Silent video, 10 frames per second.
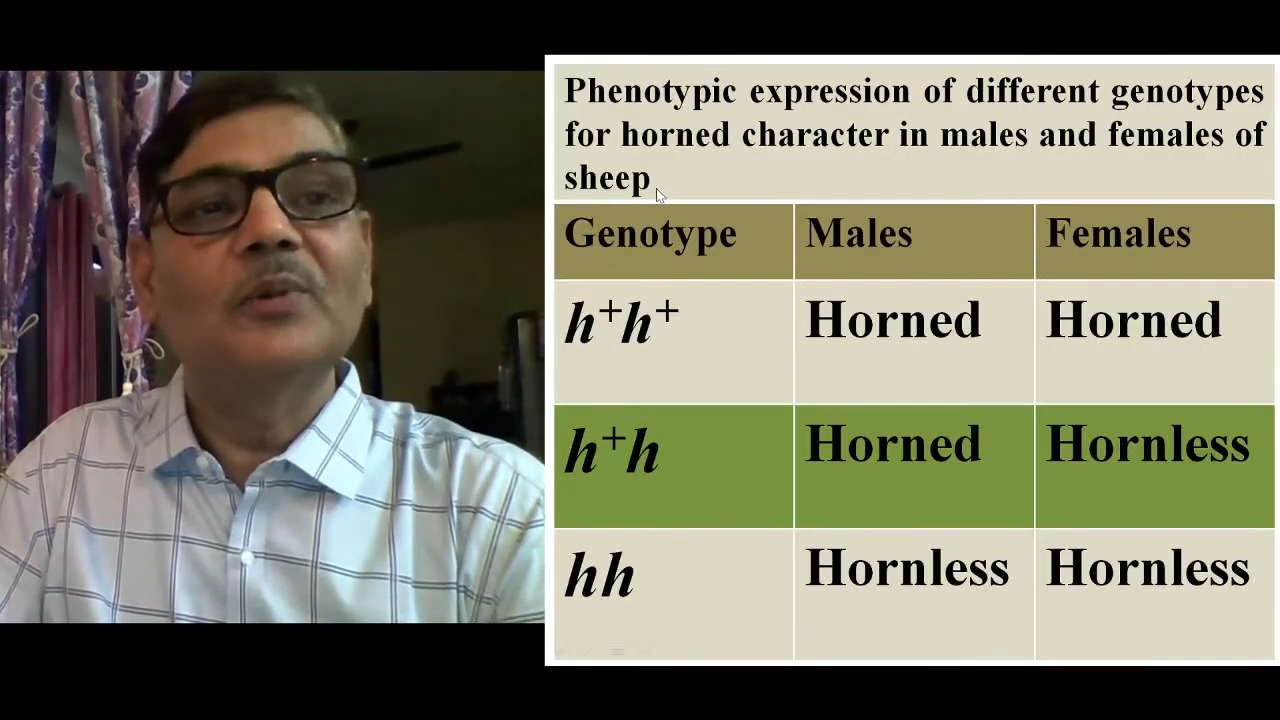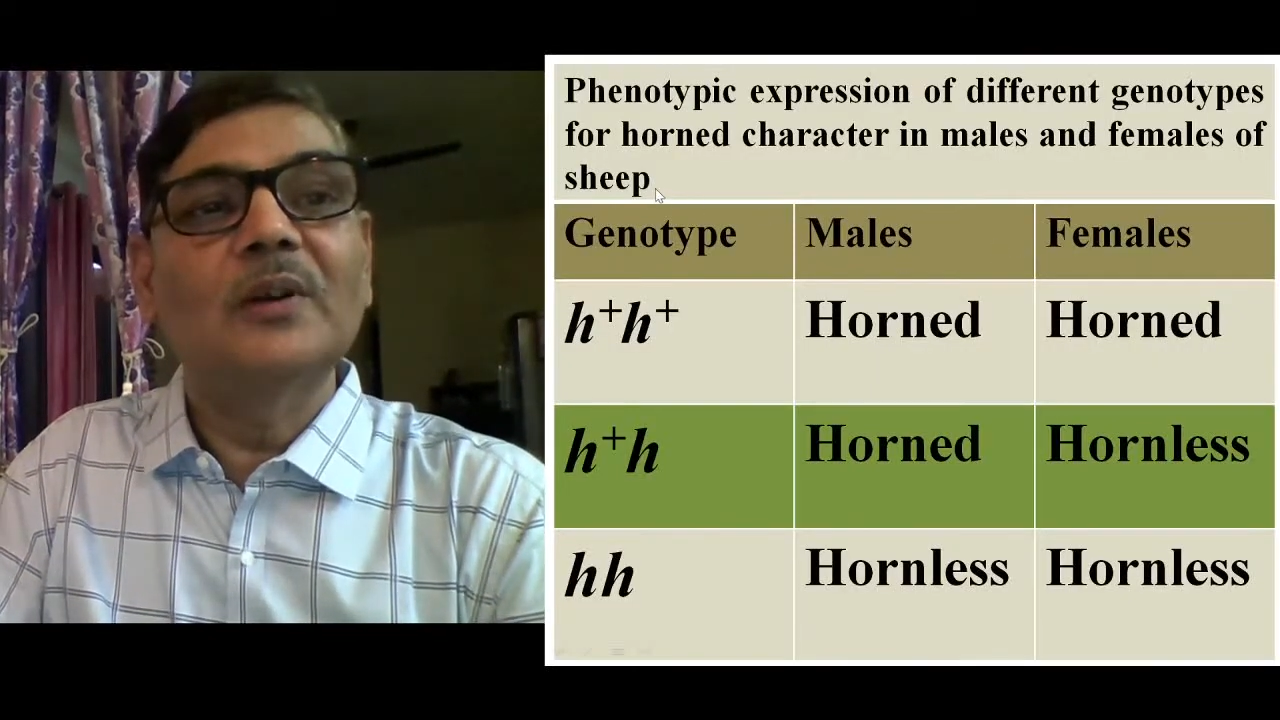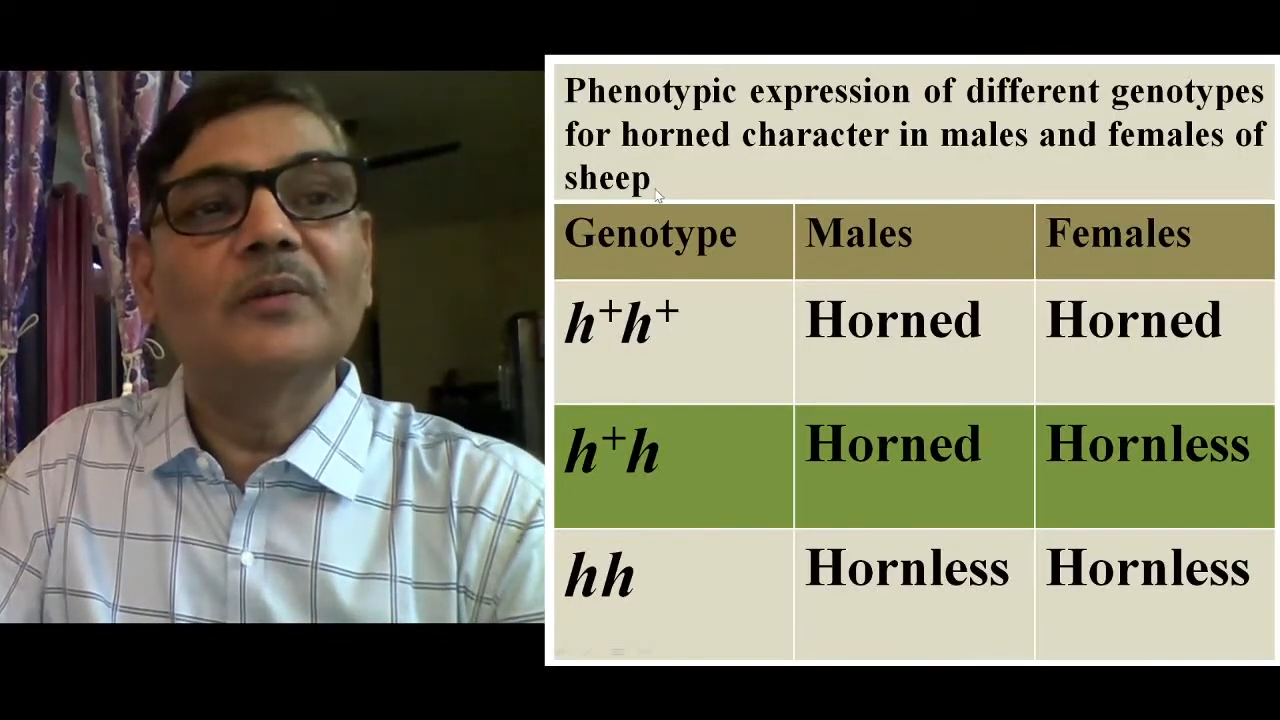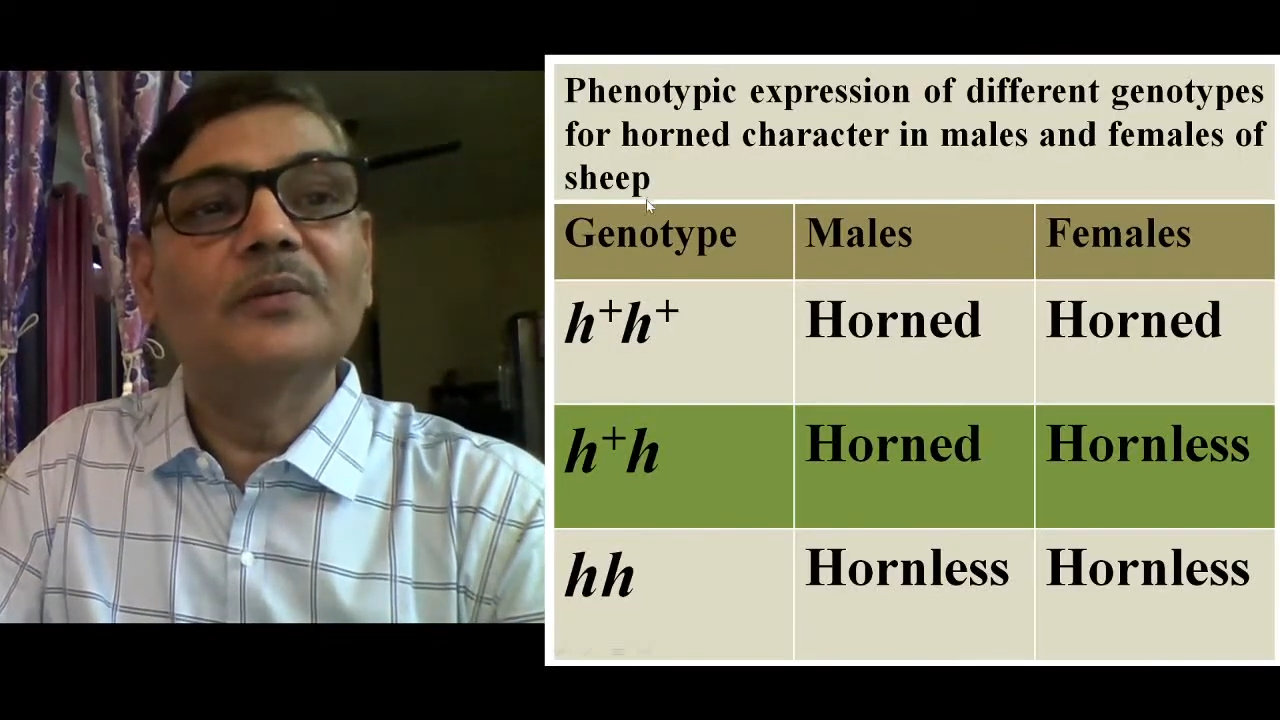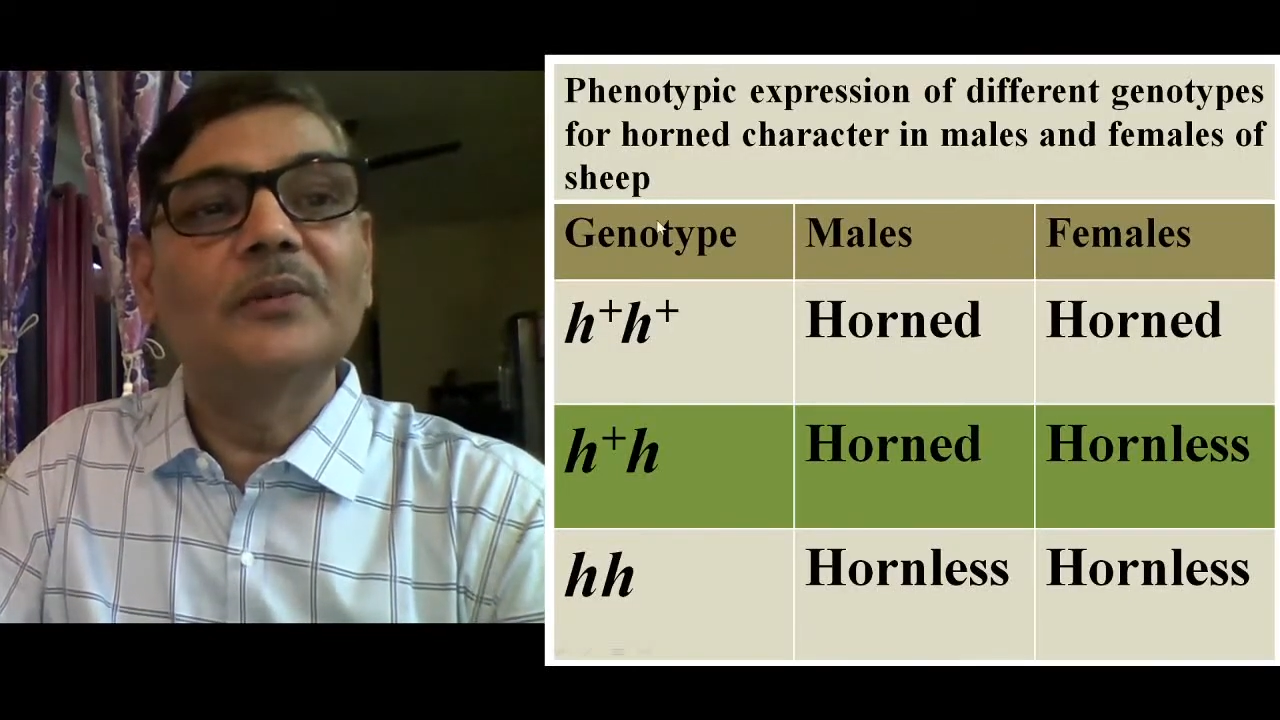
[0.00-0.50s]

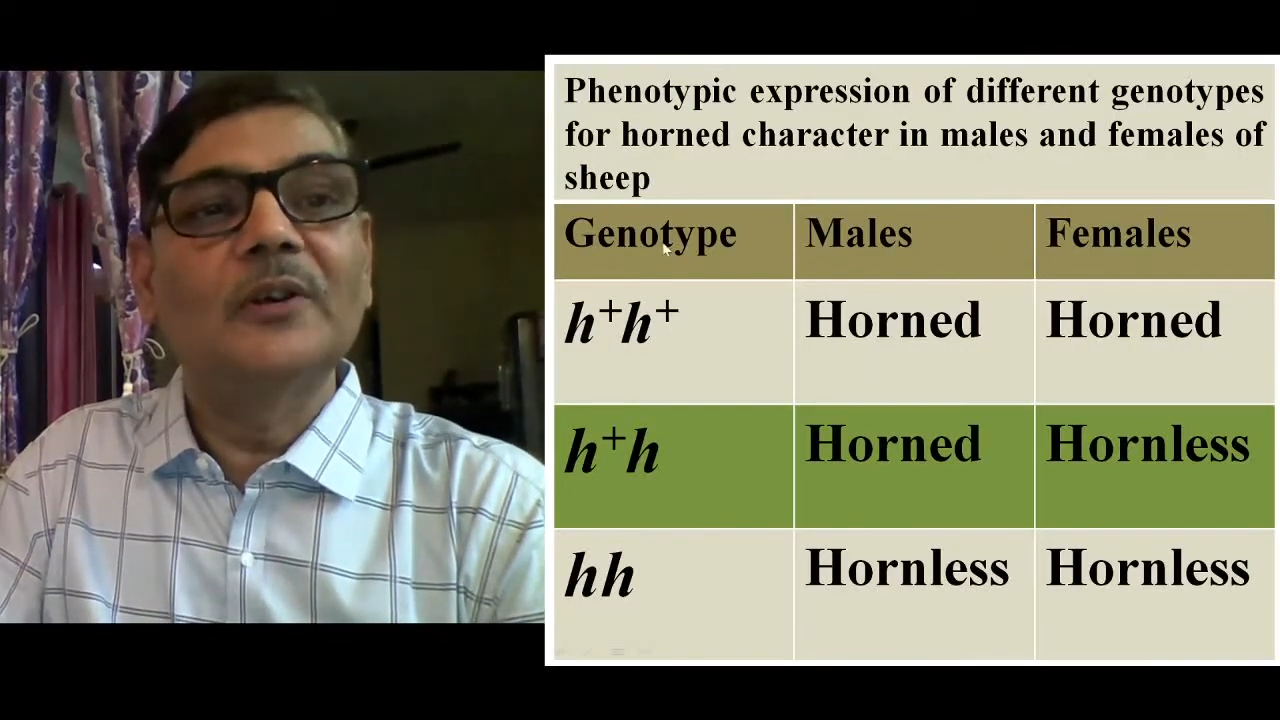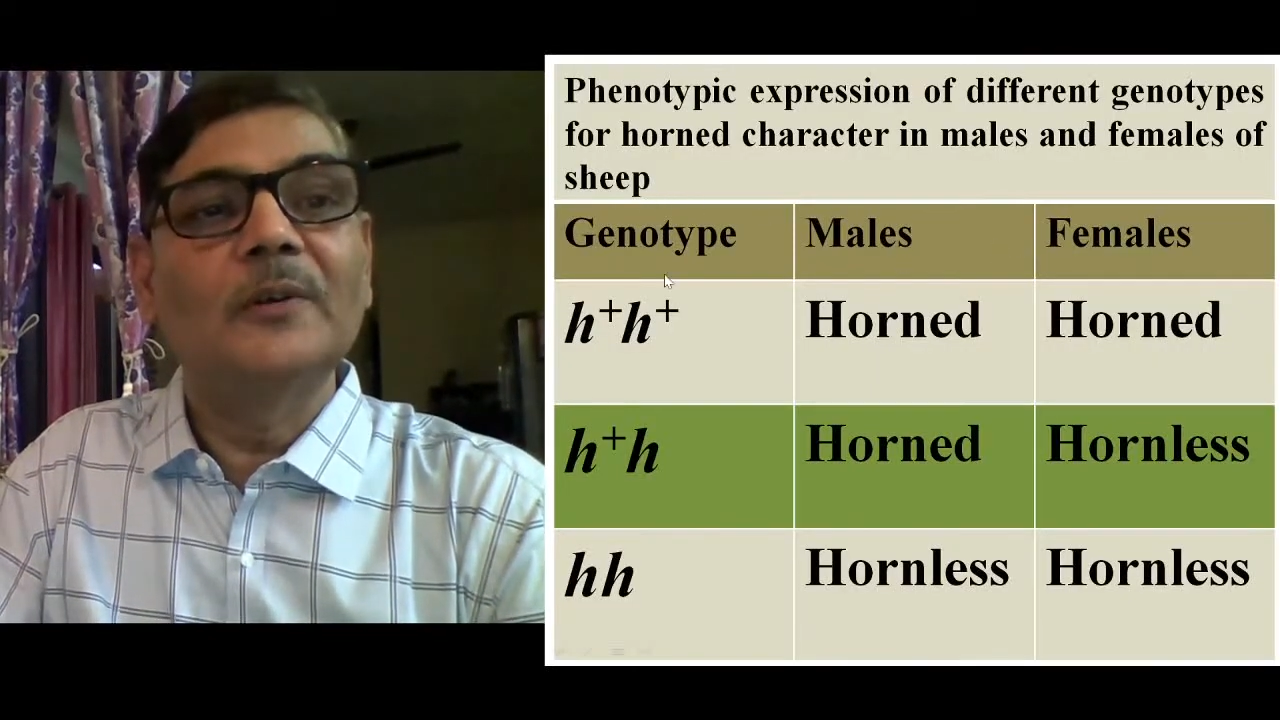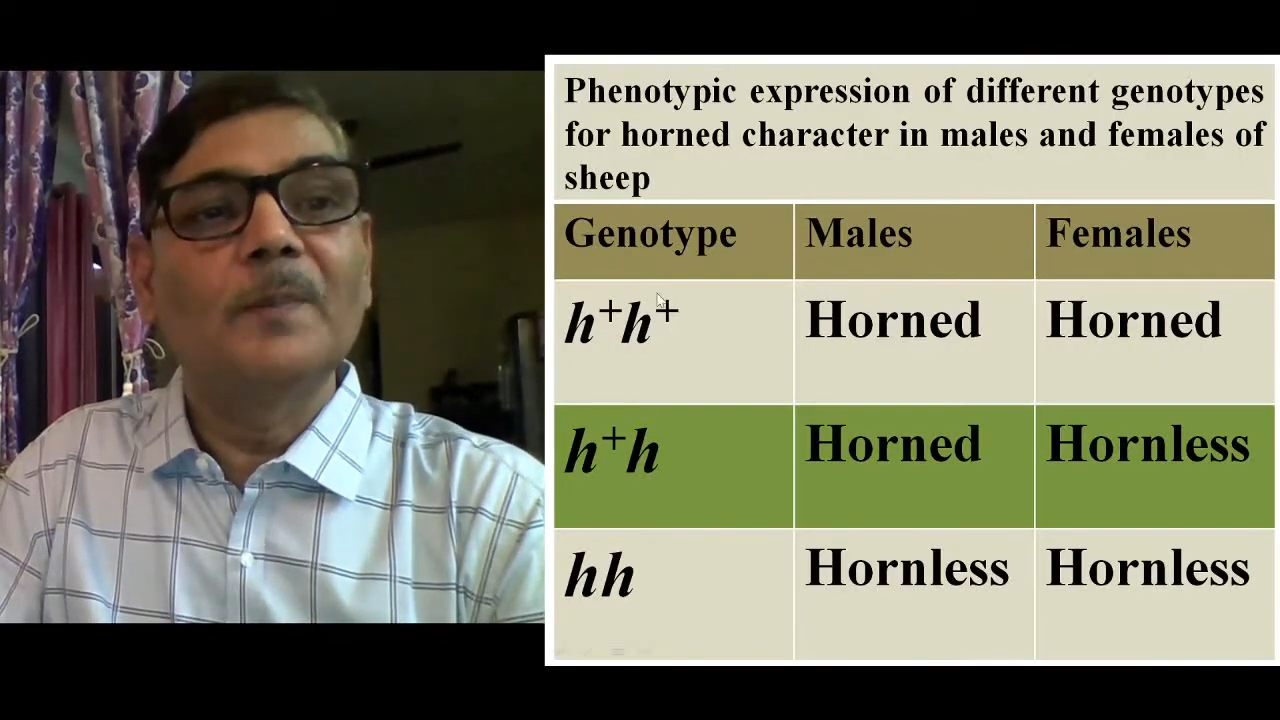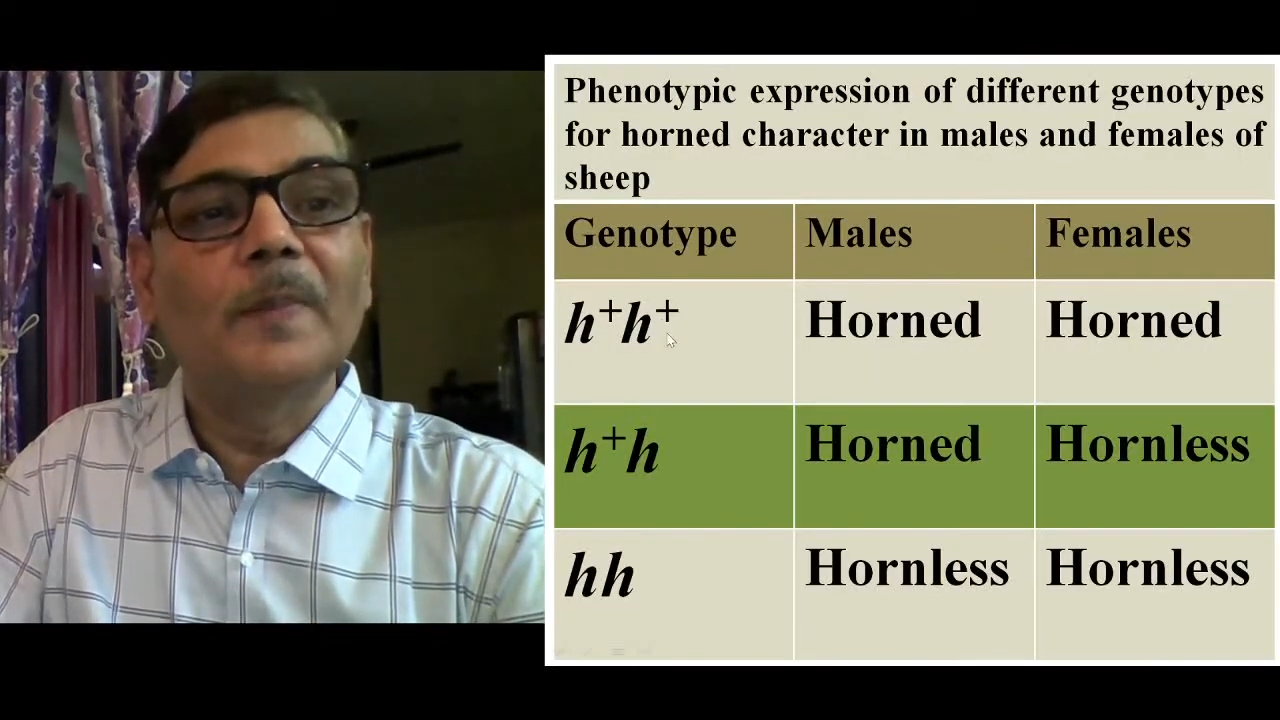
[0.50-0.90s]
of